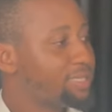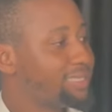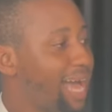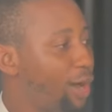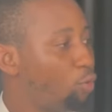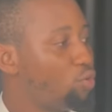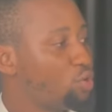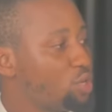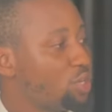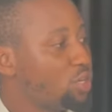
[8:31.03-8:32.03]
Now,
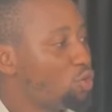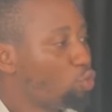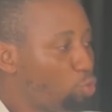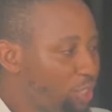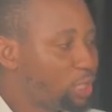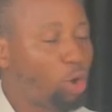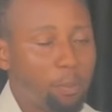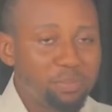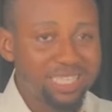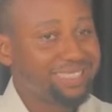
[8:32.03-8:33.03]
will the
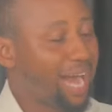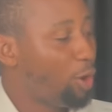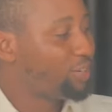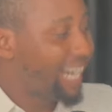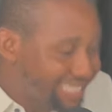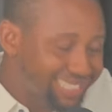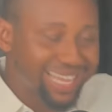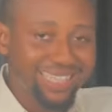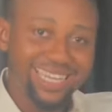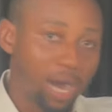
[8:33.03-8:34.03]
company now
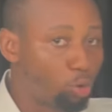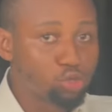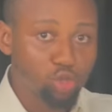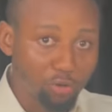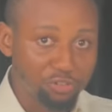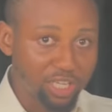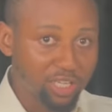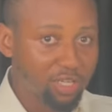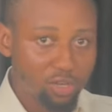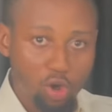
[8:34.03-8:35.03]
register their own
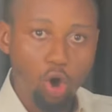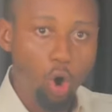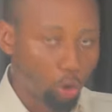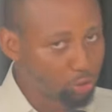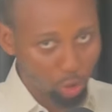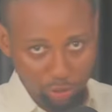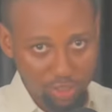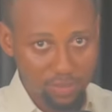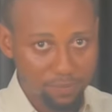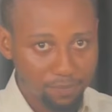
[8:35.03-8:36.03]
survey or not?
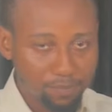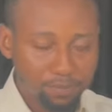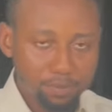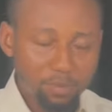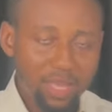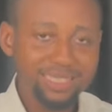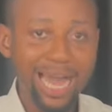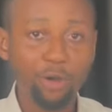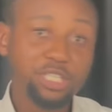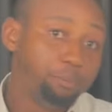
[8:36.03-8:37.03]

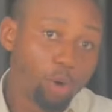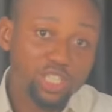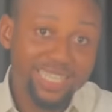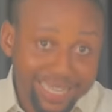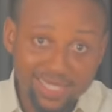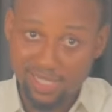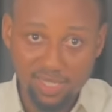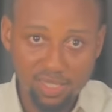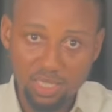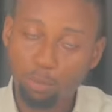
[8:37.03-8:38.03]
Now, in most
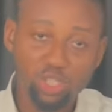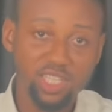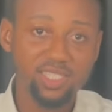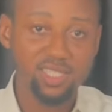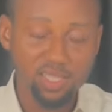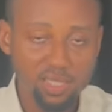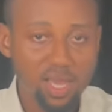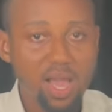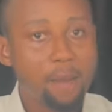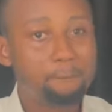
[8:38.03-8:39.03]
cases,
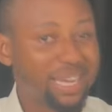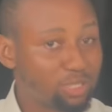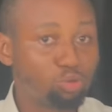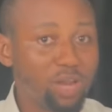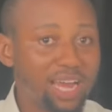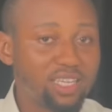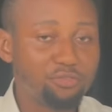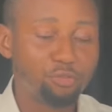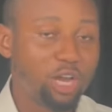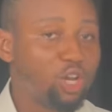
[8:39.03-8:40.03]
particularly
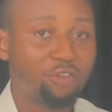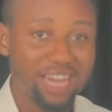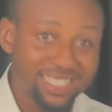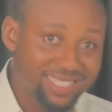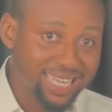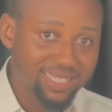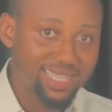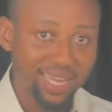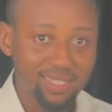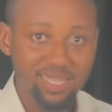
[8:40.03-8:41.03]
for a lot of estates
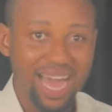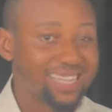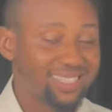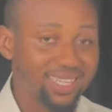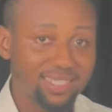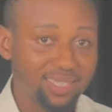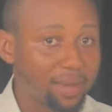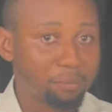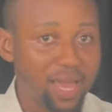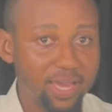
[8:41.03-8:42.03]
that are selling in
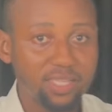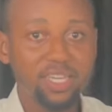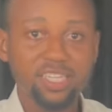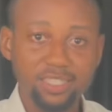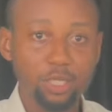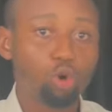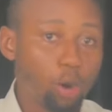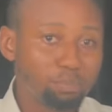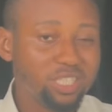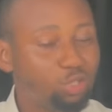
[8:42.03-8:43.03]
Ekpe, the
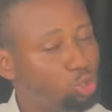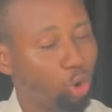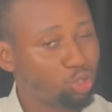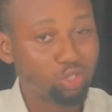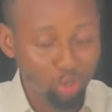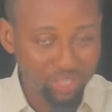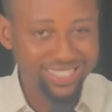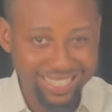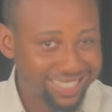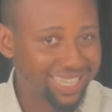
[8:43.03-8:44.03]
company does not
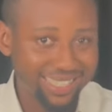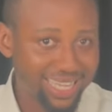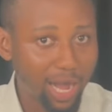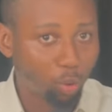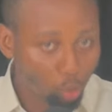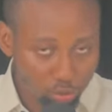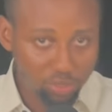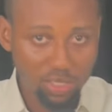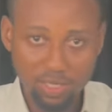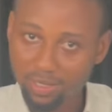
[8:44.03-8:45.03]
register their
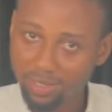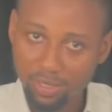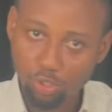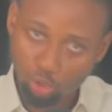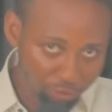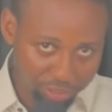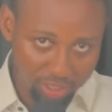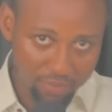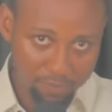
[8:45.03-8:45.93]
own survey.